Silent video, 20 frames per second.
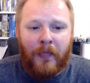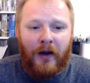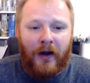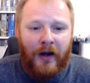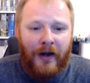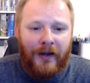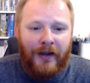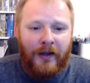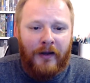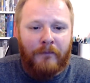
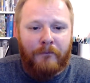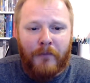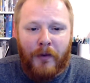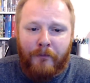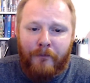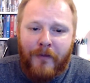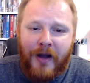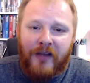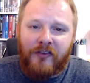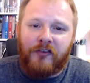I am
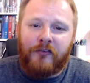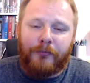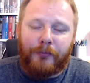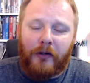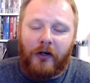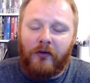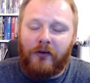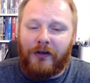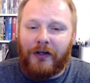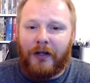a massive
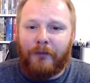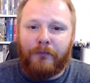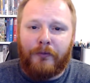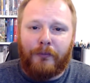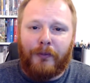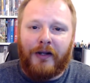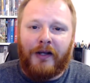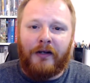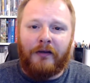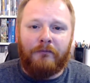Pro
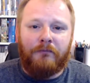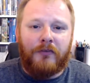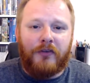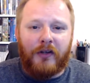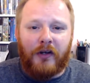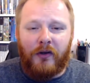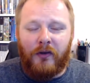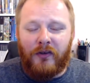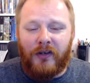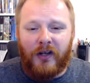Clubs player,
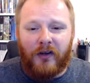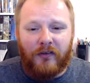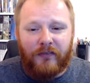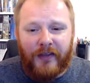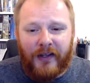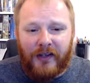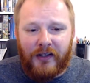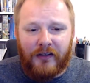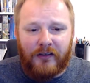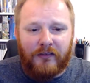so if
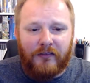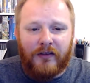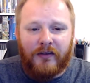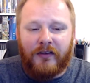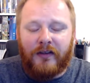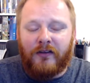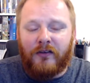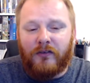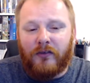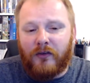they
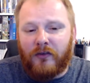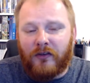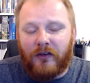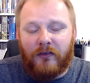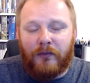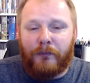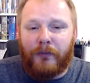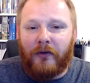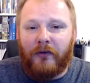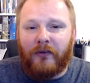do
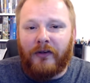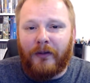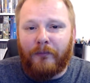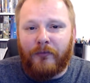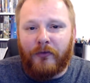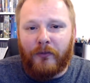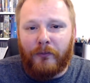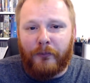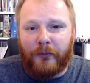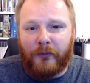something with Pro
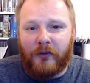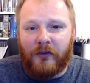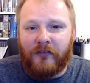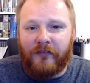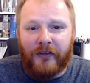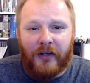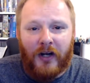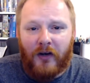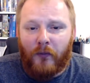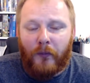Clubs to
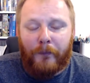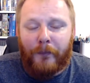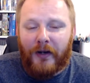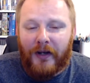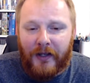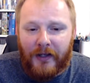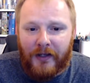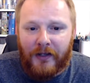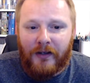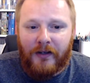improve it, I will
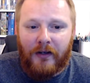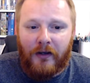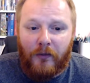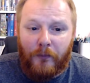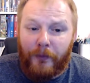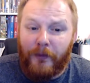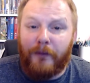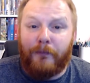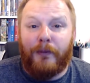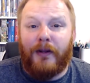play it.
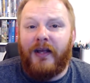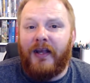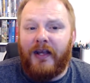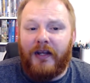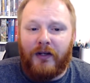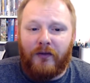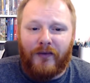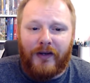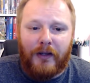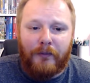I'll probably play it
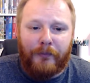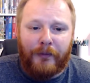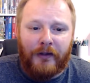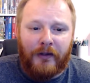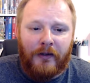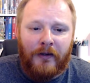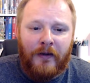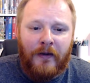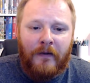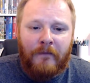anyway,
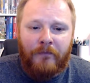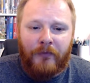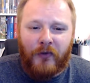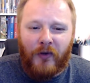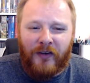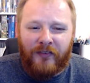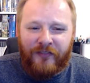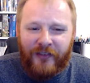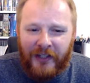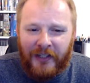but
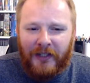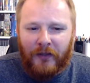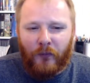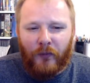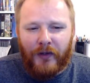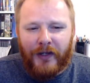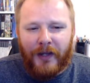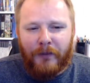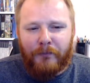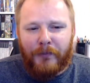do I think it
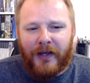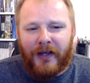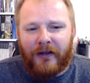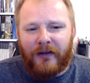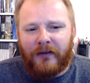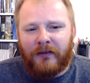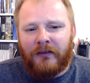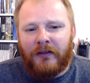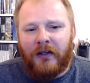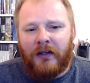will get better?